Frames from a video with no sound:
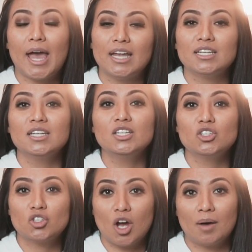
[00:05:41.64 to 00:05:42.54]
any
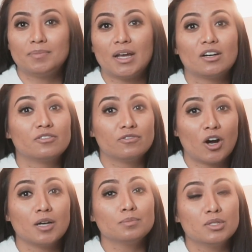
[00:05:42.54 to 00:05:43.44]
job that a
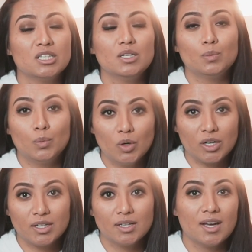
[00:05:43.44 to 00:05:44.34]
PharmD
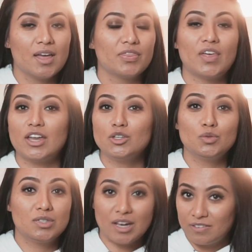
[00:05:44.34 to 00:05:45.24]
would, then
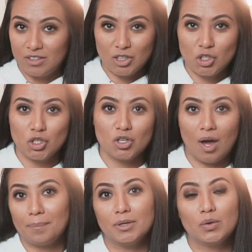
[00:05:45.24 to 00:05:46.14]
you definitely should
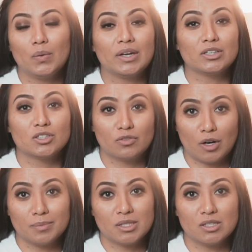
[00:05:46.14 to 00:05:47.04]
not be going to
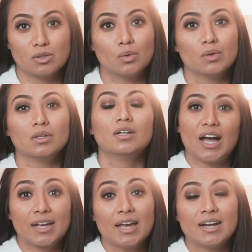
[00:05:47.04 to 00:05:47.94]
pharmacy school.
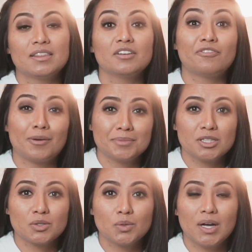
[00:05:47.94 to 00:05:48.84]
Again, I think pharmacy
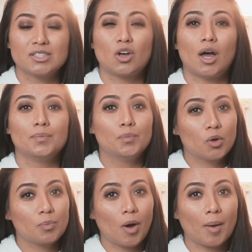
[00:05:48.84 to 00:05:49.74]
school has gotten
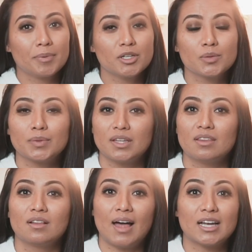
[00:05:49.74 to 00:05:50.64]
more popular within
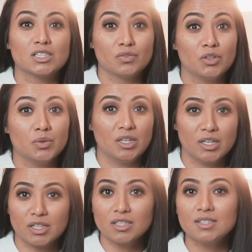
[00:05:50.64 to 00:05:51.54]
the last few
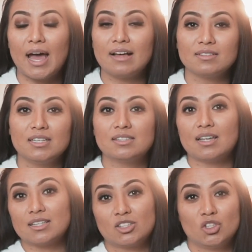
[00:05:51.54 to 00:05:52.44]
years. At least
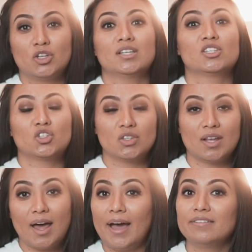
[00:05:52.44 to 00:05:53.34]
that's the transition
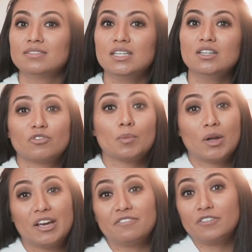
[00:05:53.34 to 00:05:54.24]
that I've seen from when
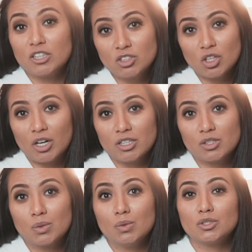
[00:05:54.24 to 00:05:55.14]
I first started
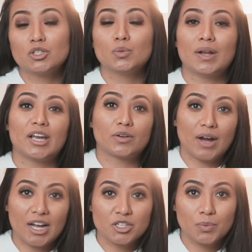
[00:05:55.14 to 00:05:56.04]
school to when I
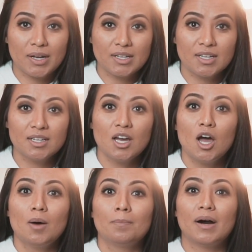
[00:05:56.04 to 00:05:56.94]
graduated.
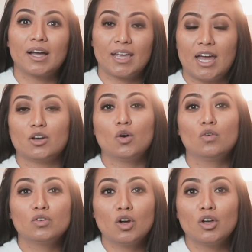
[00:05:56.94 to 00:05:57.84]
But again,
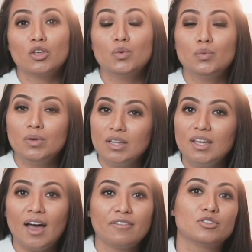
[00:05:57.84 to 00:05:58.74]
overall, you really
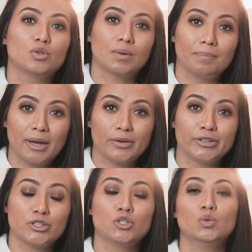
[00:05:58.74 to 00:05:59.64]
have to compare
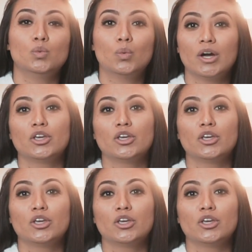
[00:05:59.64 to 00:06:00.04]
it to what